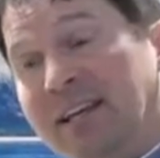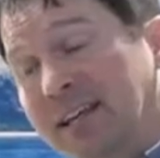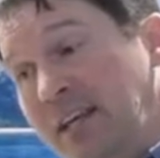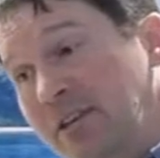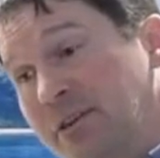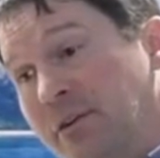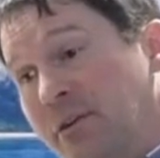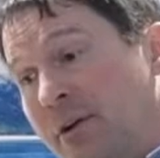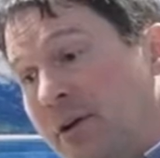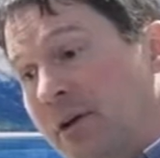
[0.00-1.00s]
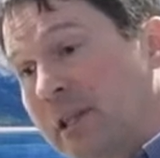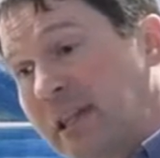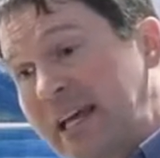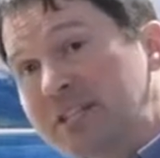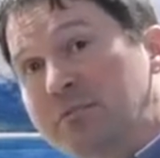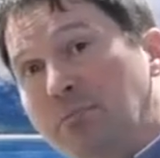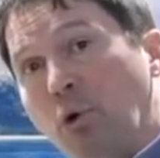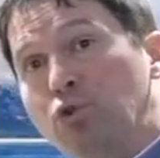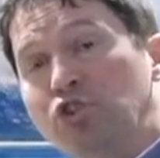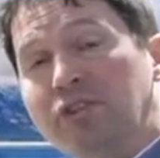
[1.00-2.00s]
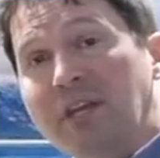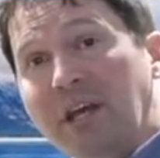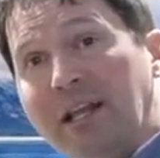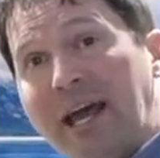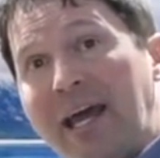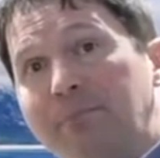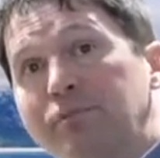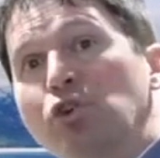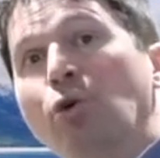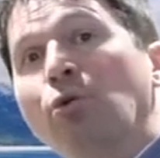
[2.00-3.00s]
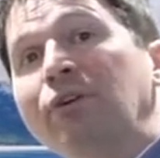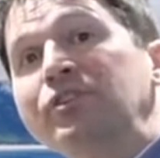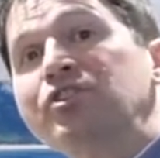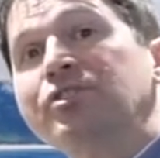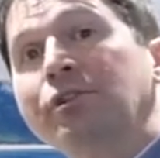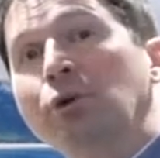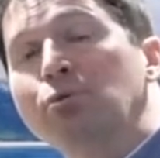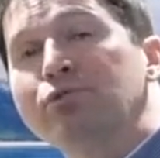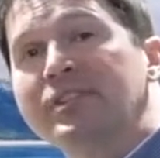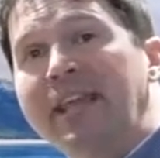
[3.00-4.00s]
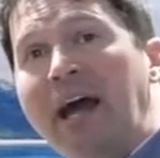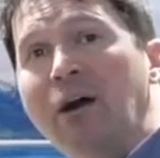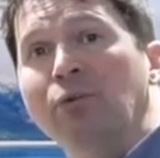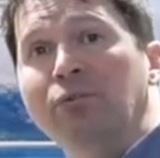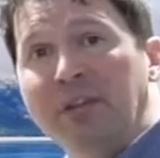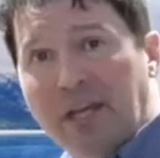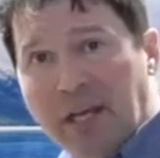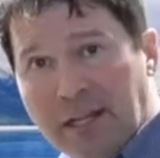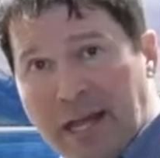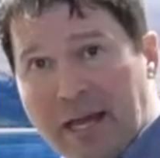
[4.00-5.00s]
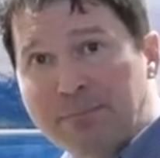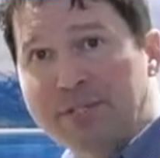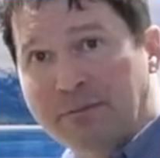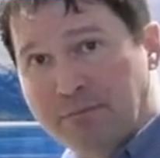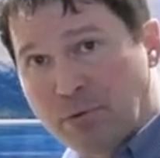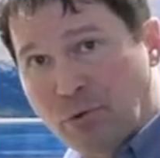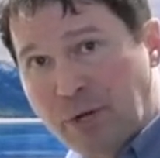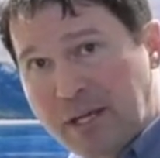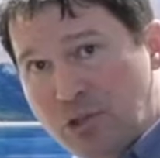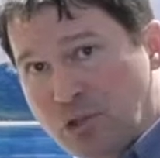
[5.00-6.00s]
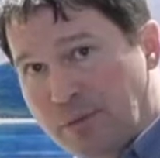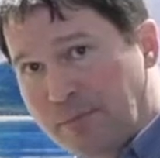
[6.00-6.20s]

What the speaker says: either less motion to collapse or it slows down the collapse of pronation.